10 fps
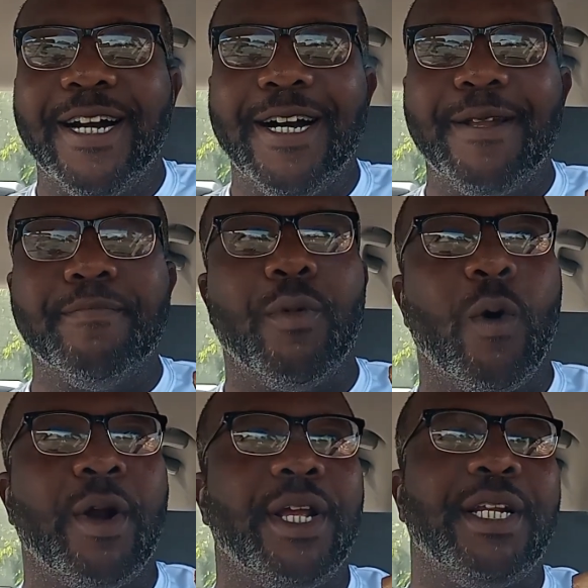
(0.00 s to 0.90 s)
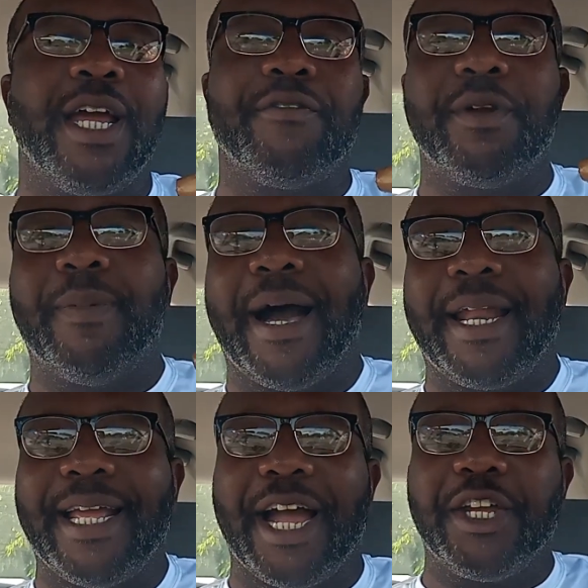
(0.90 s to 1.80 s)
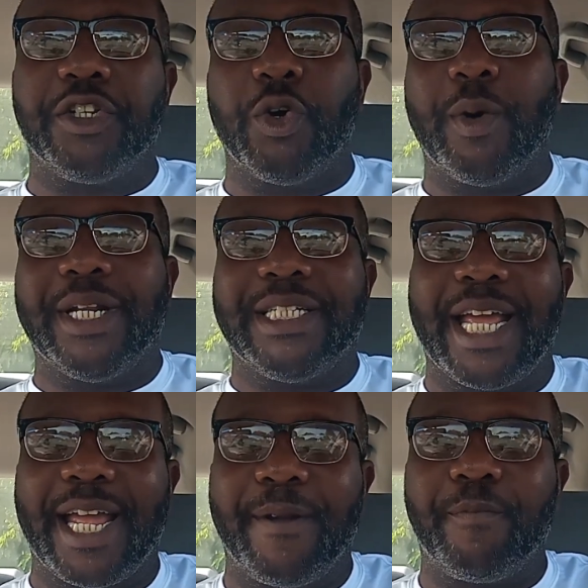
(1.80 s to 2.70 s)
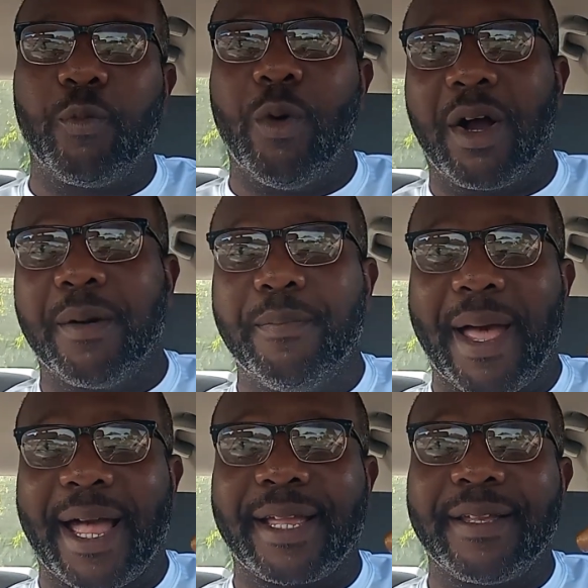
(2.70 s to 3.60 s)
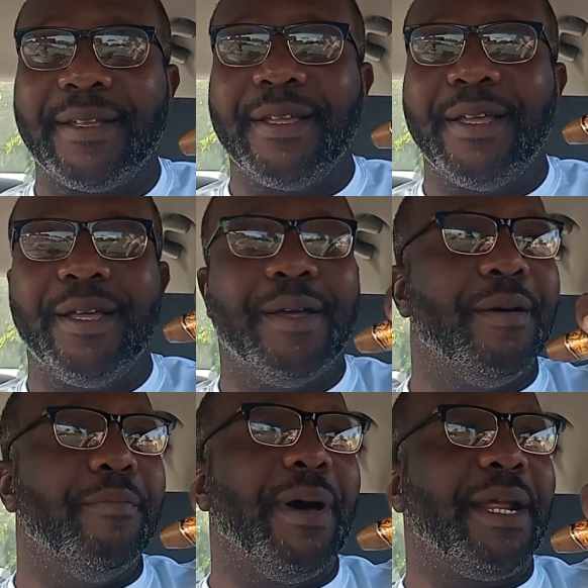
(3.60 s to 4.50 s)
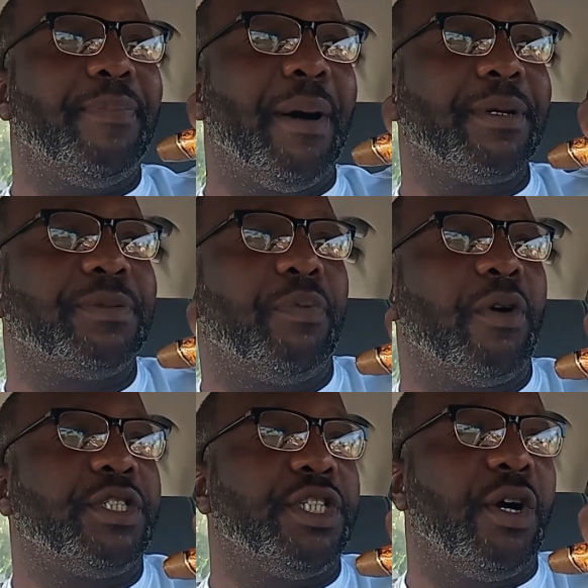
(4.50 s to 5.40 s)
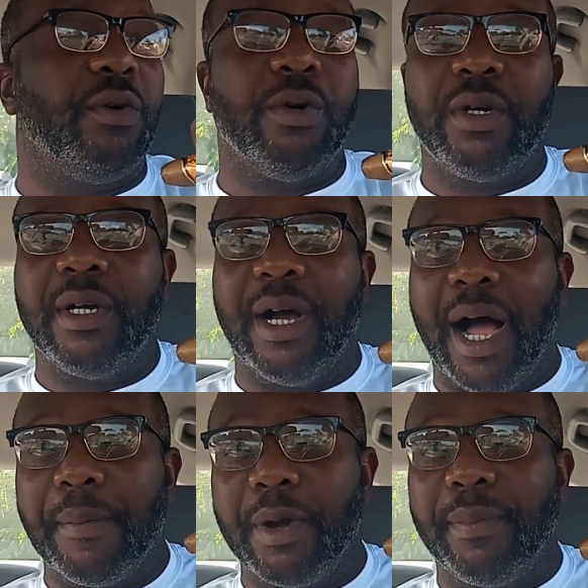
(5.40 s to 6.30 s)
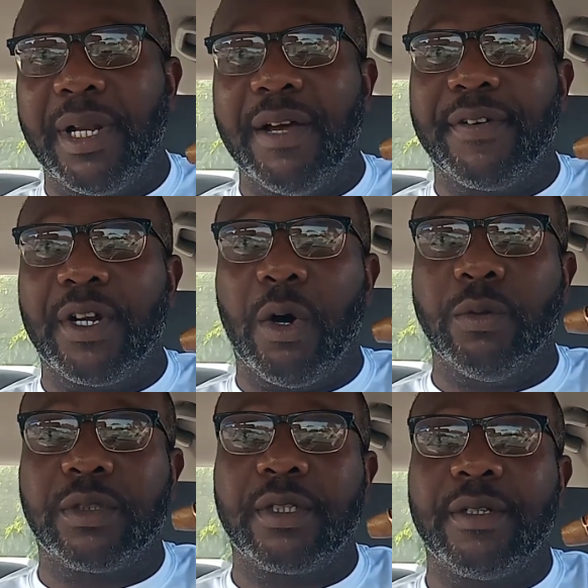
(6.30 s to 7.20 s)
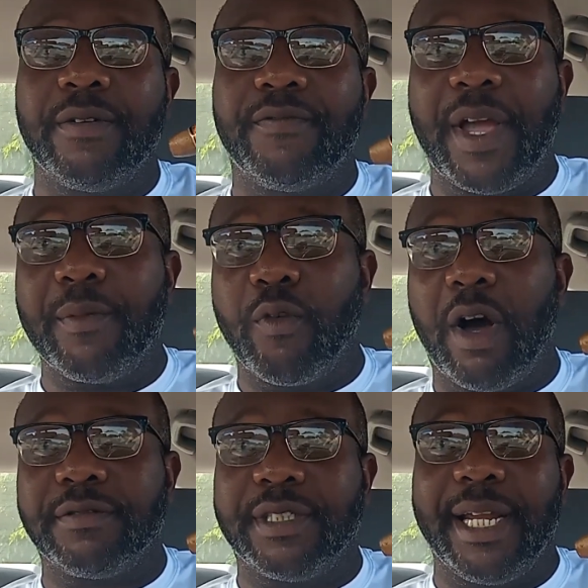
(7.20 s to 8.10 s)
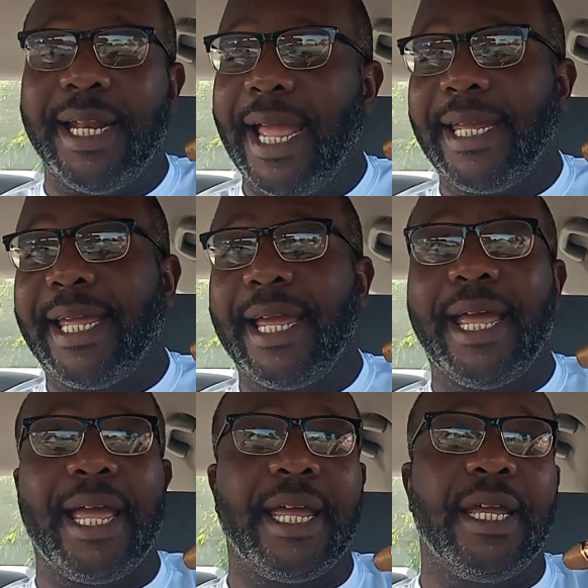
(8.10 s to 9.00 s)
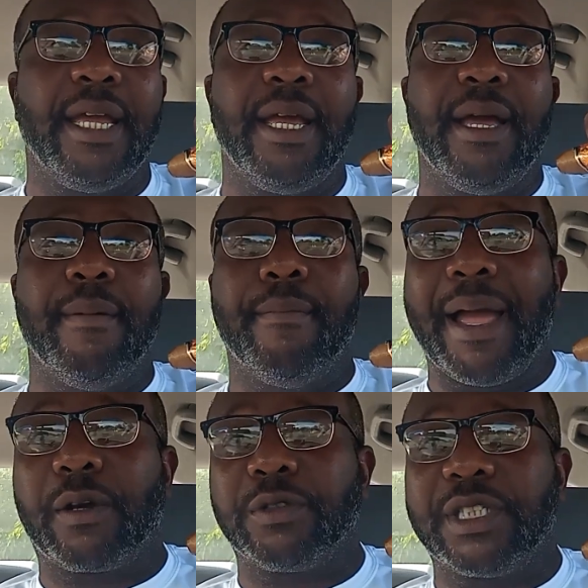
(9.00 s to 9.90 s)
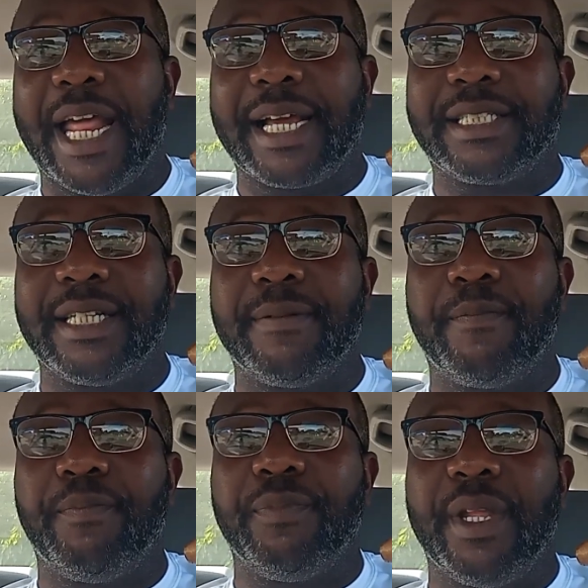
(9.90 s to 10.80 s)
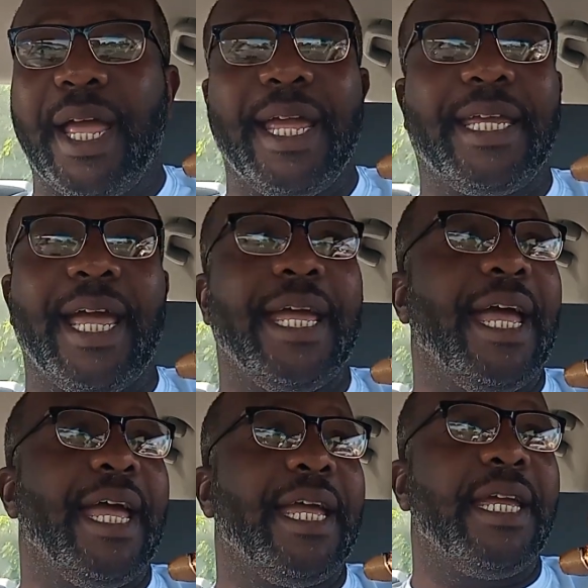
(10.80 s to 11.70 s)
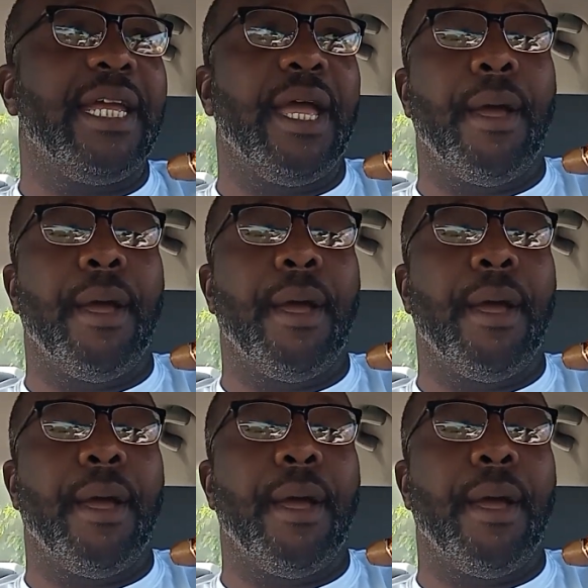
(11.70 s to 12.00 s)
Good morning, everybody. How you doing today? Welcome back. Betting Public Sports Show. I'm your beloved host, Fame Rothstein, a.k.a. Michael Snackson, a.k.a.